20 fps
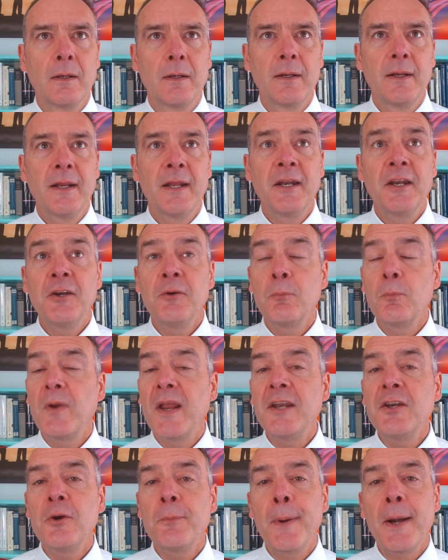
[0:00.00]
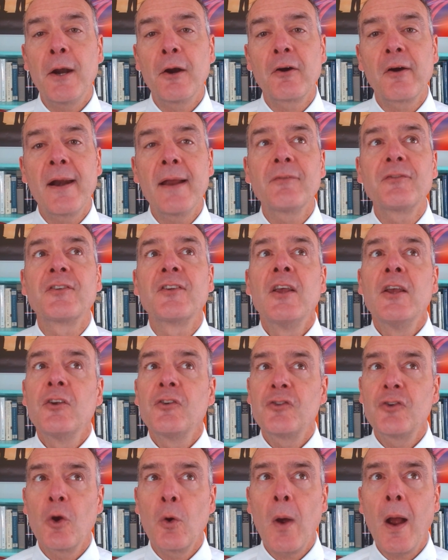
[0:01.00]
And in your paragraphs,
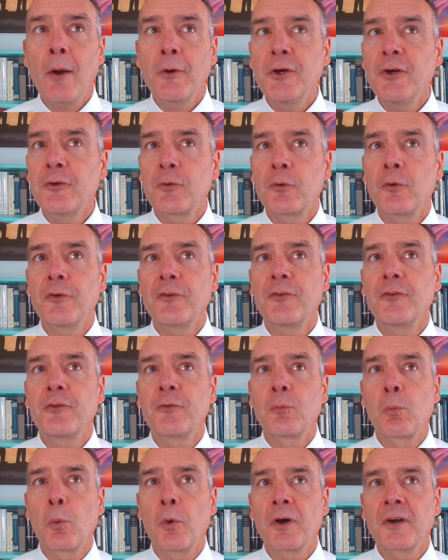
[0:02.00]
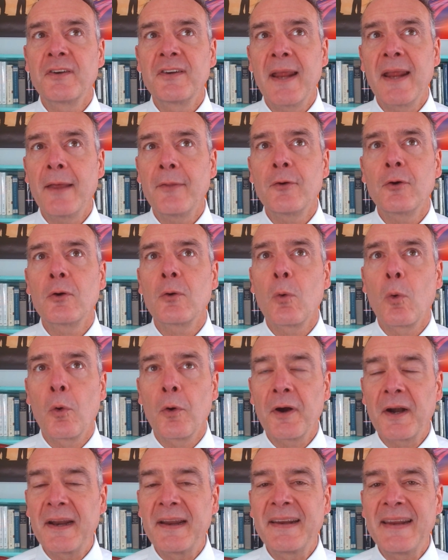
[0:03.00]
show how your sources work together
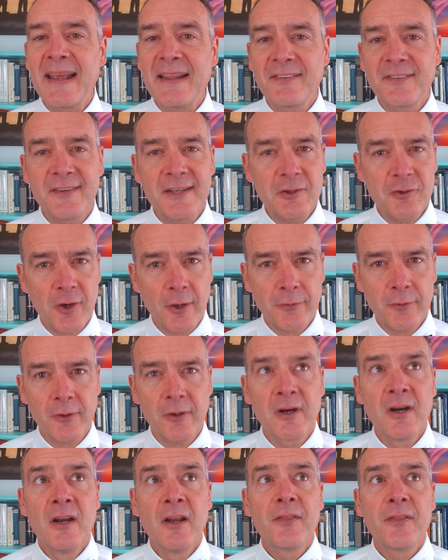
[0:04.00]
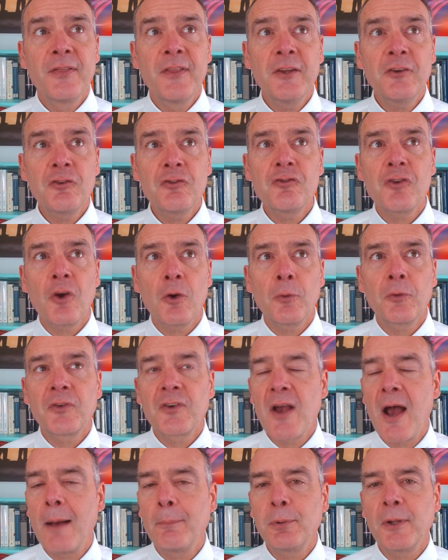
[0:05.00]
or against each other. This shows
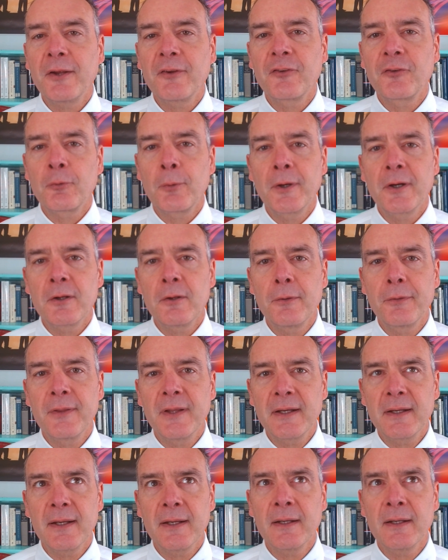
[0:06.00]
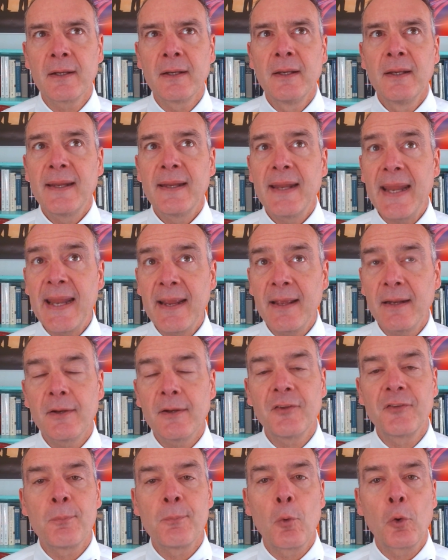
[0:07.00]
complex critical thinking, and
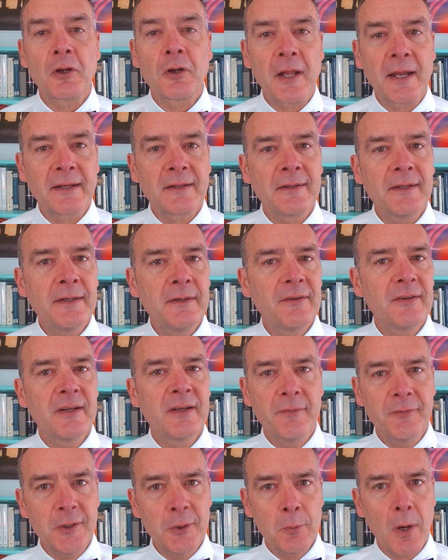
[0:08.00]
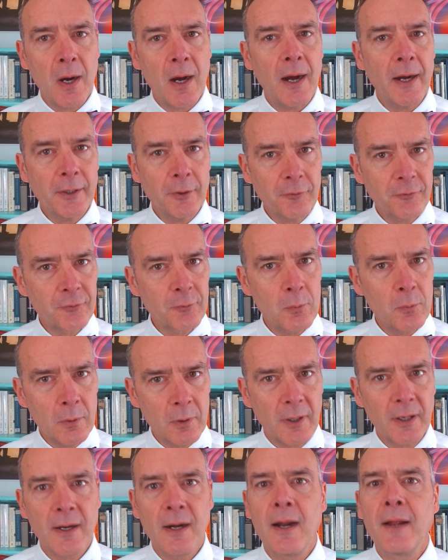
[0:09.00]
it's more likely to give you a higher
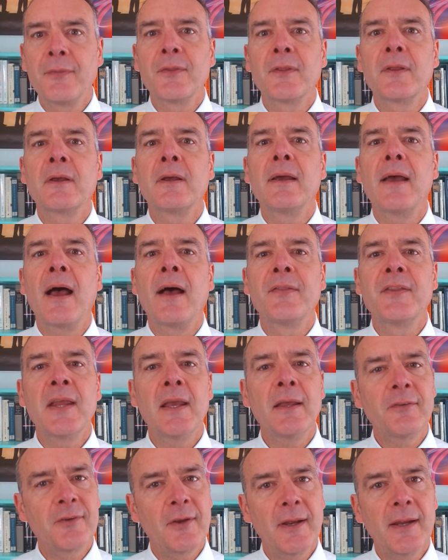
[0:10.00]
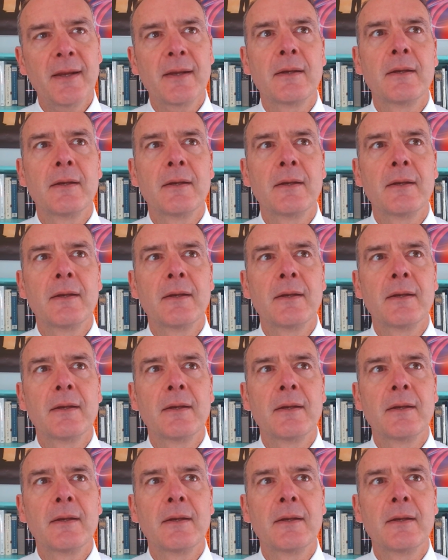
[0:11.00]
score on the essay.